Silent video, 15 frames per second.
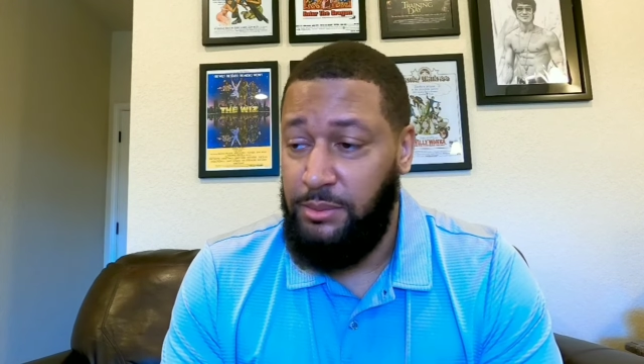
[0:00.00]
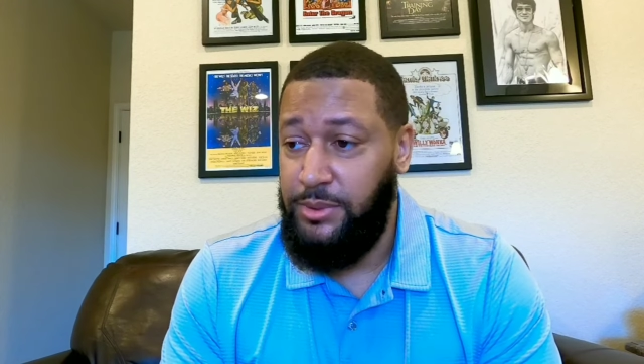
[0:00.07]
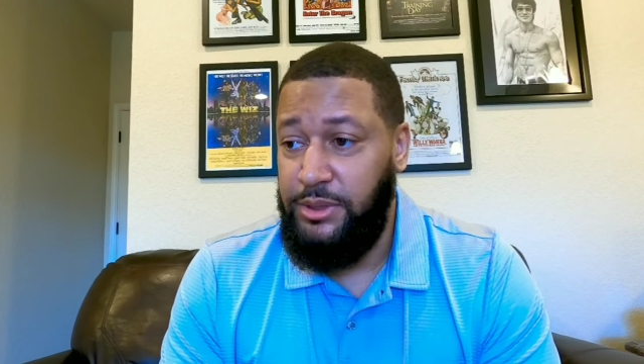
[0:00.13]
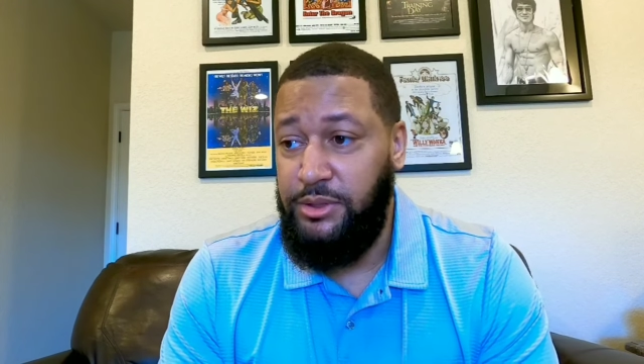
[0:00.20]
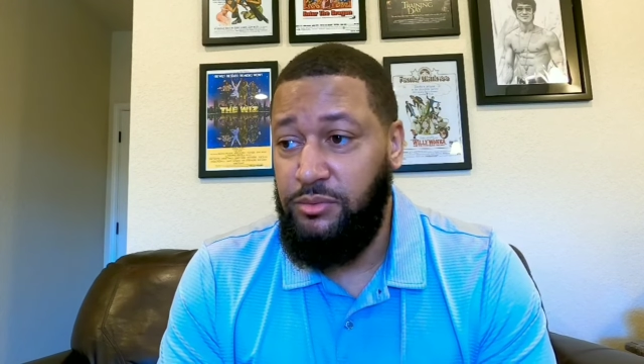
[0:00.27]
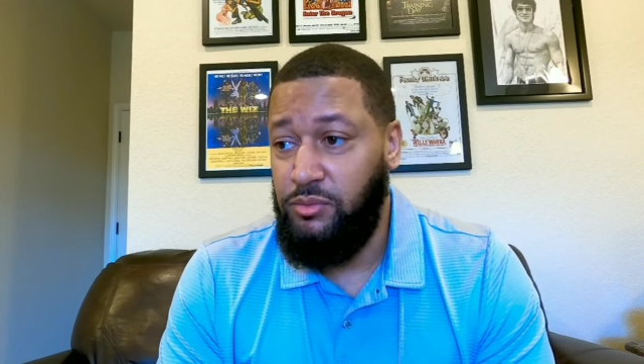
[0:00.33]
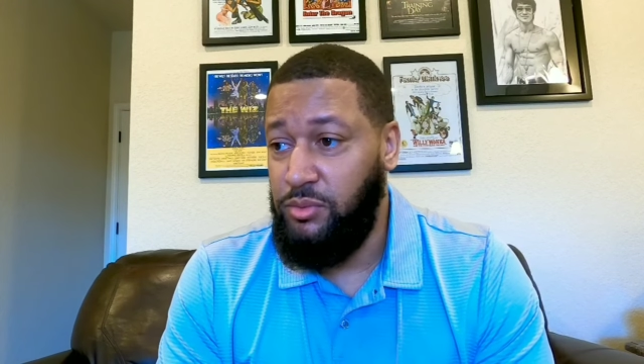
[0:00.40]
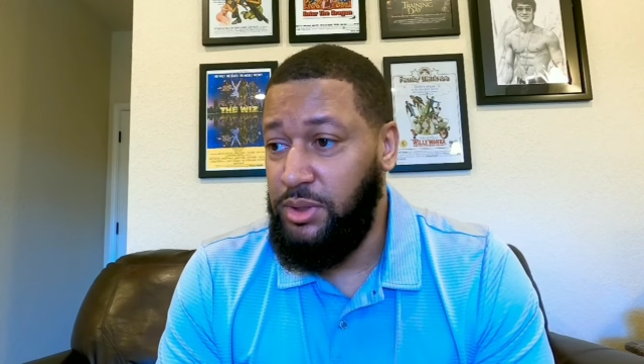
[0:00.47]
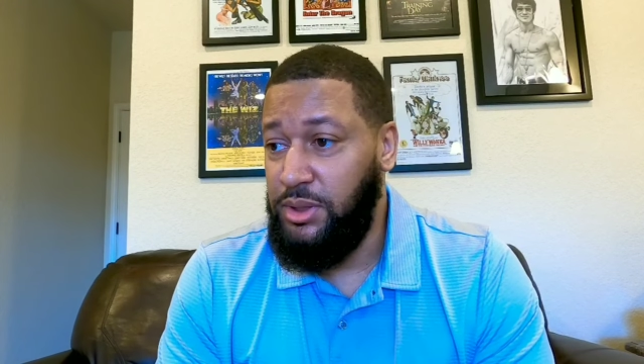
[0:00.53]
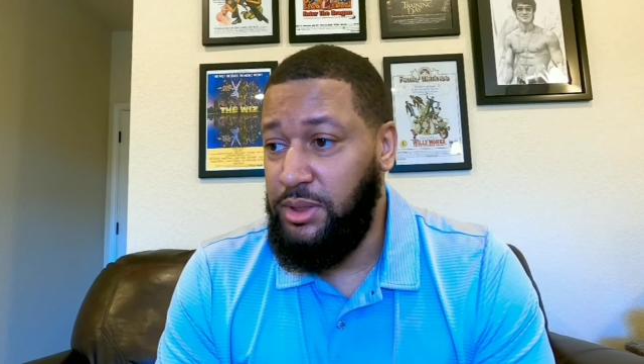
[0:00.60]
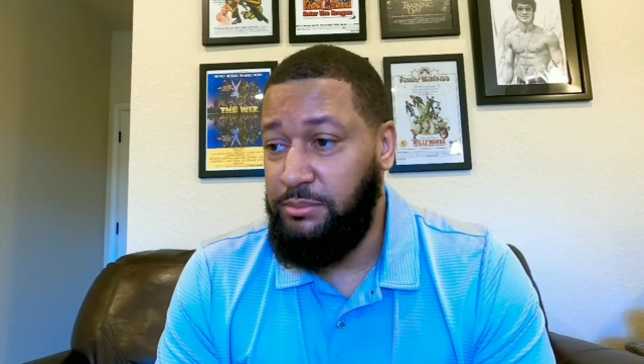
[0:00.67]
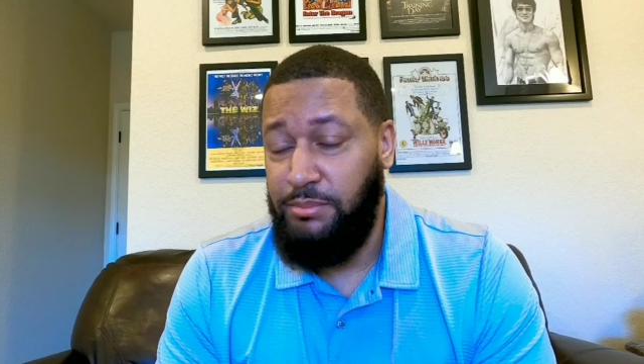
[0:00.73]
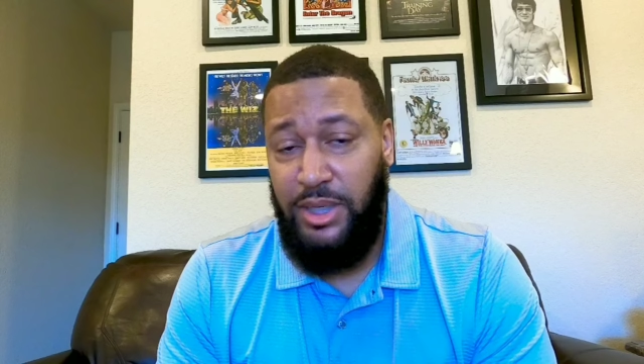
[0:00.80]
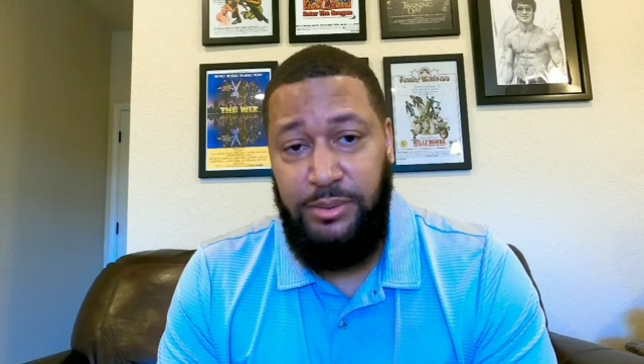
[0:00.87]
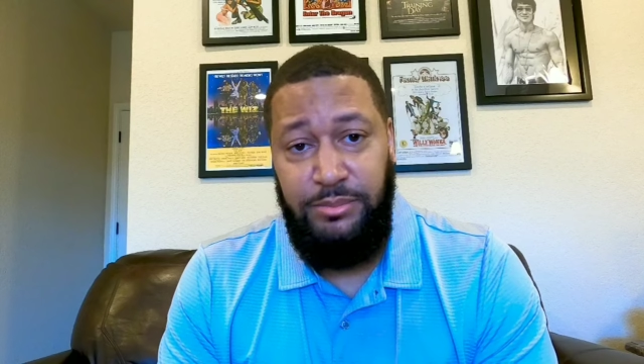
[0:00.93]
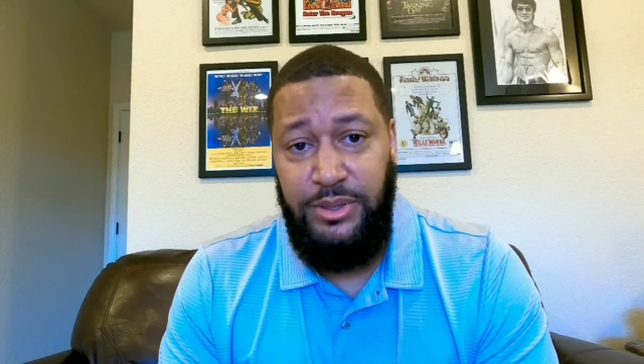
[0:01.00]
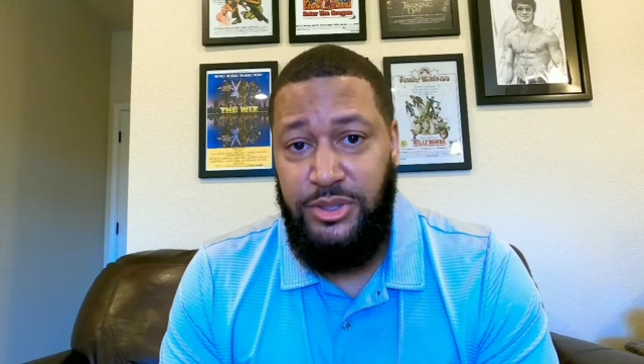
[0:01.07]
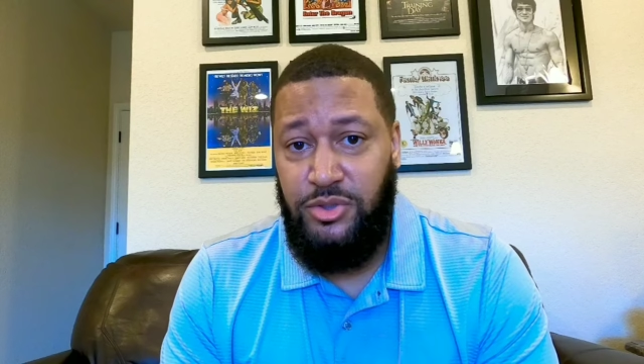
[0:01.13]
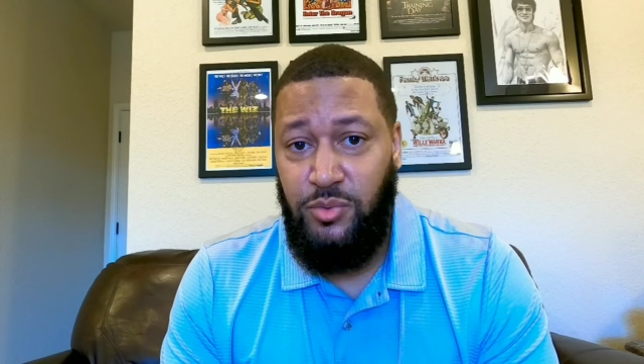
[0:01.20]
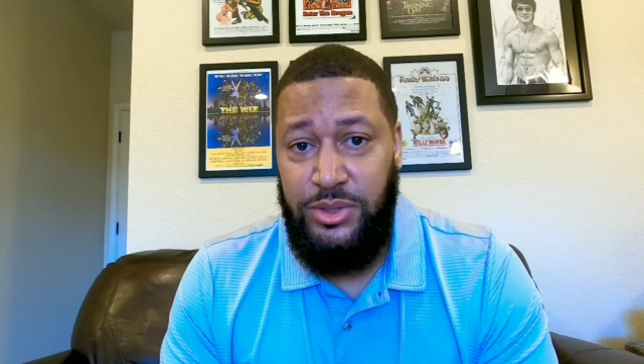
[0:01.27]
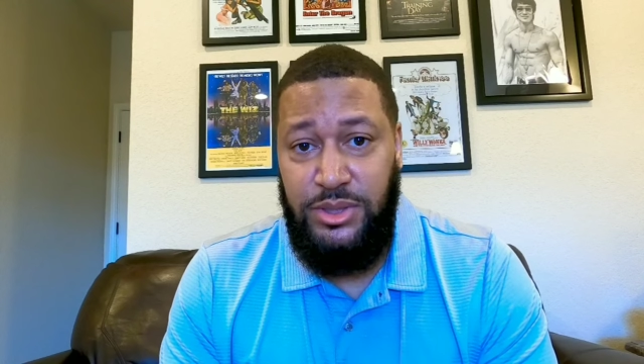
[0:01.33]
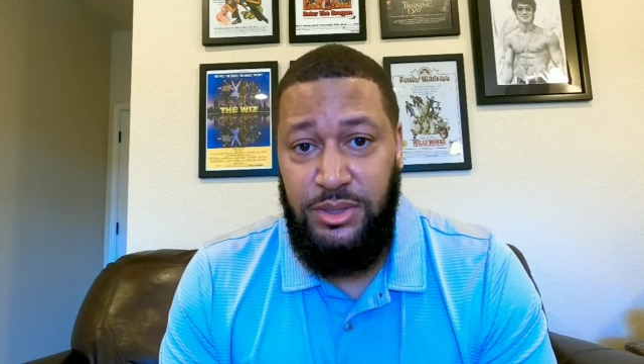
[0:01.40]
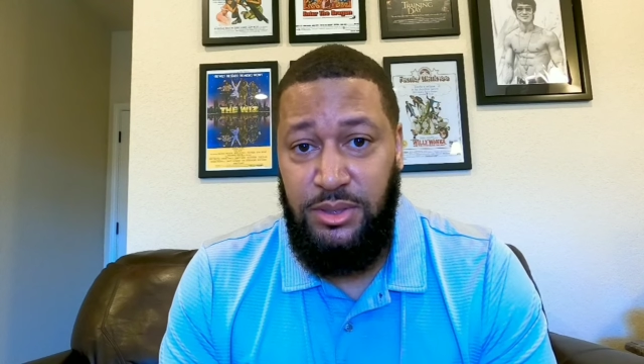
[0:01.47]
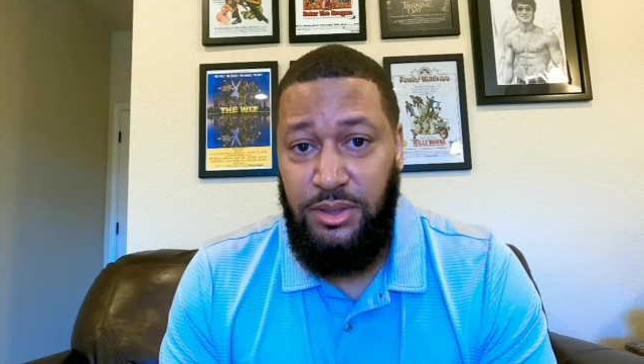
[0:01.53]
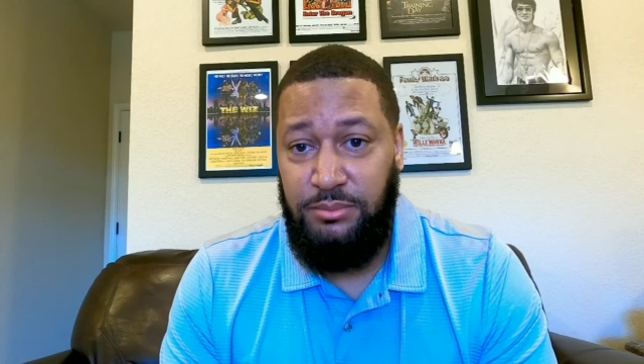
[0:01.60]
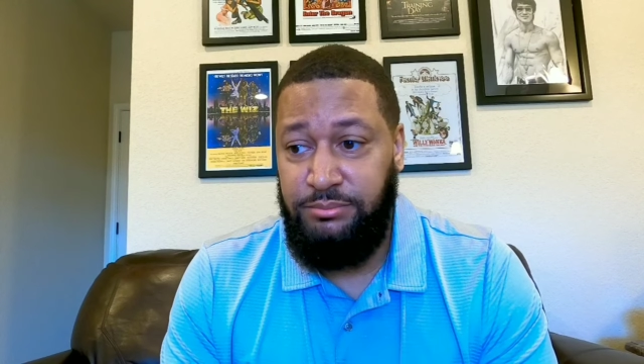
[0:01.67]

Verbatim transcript: I mean, you really might be twisted